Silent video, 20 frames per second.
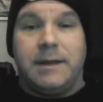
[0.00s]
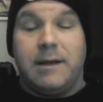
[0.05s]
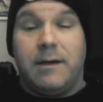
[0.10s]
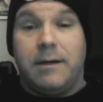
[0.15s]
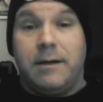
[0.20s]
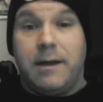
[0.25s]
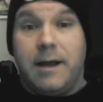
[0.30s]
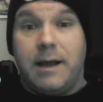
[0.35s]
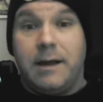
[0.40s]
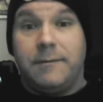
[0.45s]

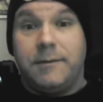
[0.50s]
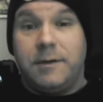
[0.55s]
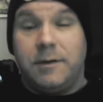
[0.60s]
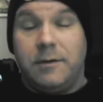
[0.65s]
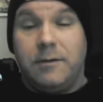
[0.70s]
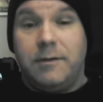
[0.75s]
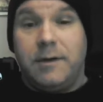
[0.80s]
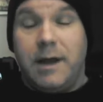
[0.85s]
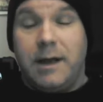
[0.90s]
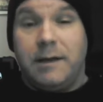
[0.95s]
Now at negative
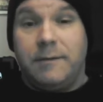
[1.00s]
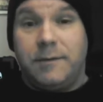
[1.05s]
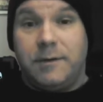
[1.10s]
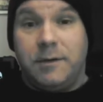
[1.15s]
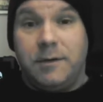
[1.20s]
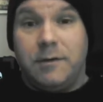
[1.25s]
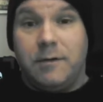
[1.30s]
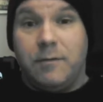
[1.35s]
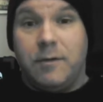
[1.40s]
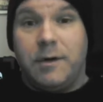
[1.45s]
2, negative
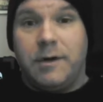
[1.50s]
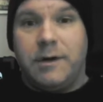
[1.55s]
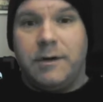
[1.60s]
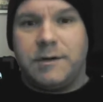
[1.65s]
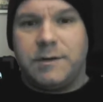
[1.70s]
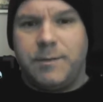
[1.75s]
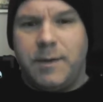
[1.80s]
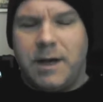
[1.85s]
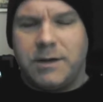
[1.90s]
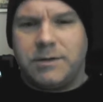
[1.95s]
2, where
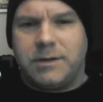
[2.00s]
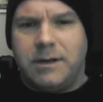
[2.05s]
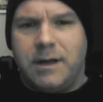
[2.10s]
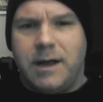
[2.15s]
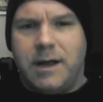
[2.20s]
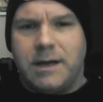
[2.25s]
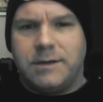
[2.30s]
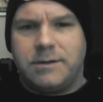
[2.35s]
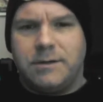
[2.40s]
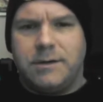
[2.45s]
you're
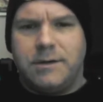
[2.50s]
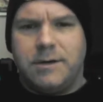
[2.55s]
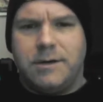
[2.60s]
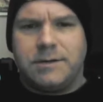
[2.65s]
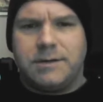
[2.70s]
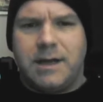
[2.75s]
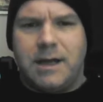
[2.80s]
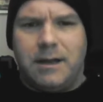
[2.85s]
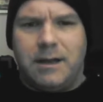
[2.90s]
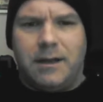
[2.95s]
specialized and you're
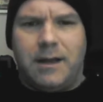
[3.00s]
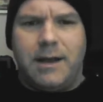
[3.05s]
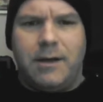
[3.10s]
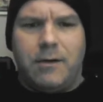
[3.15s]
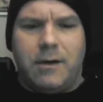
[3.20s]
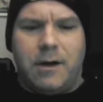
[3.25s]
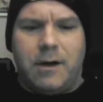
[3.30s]
using that light